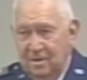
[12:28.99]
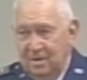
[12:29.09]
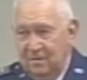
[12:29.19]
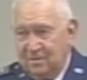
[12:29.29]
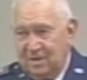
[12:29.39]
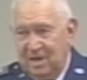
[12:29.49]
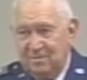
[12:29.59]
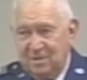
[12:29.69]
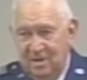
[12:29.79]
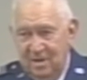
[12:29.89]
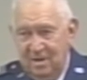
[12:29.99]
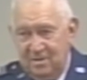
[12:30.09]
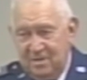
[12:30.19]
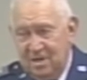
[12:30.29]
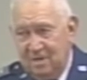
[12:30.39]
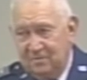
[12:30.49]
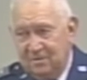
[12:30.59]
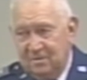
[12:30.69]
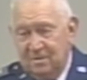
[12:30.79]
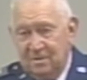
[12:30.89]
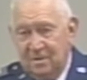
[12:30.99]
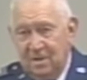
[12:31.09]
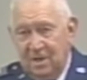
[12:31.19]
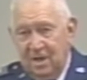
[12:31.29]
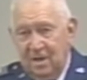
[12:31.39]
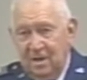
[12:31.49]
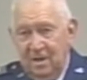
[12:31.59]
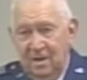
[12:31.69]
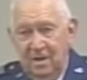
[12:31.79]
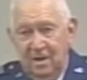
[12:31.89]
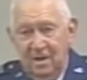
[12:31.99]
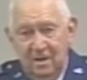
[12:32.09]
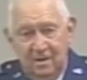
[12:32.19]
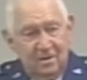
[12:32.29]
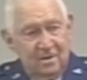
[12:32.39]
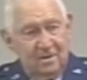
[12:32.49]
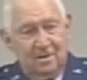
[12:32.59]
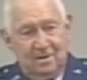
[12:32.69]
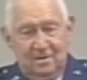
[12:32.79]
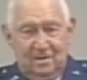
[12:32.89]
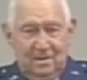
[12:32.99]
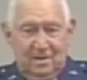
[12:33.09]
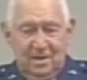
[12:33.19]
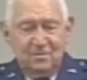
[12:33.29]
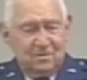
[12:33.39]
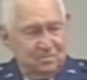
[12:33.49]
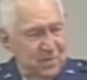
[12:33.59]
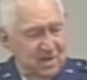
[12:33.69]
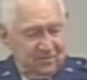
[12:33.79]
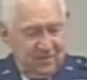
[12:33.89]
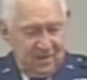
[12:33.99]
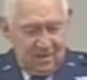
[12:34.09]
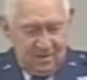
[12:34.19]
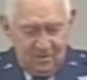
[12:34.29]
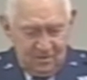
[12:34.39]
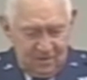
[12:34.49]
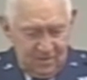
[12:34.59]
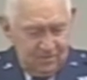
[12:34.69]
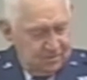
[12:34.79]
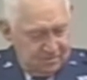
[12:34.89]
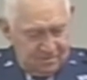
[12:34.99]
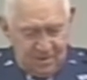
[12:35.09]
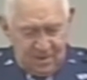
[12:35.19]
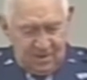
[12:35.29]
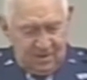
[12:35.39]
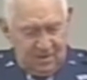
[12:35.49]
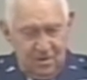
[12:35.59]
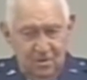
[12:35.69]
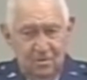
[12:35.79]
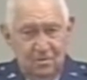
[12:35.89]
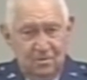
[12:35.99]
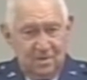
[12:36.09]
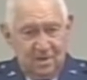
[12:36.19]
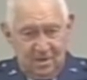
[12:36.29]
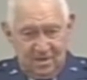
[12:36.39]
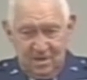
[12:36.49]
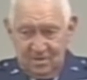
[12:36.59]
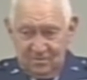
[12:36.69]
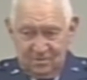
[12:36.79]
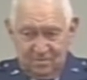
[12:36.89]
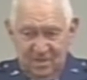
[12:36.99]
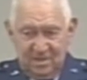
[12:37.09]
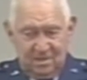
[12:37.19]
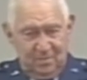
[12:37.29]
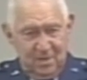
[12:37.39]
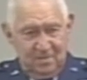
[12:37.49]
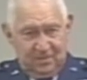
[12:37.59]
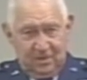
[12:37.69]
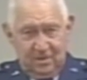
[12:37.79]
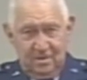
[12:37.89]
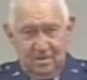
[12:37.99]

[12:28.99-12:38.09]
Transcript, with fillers: He was captured down in Java. And he was big fellow. Oh, he was huge, and his head was big as a pumpkin.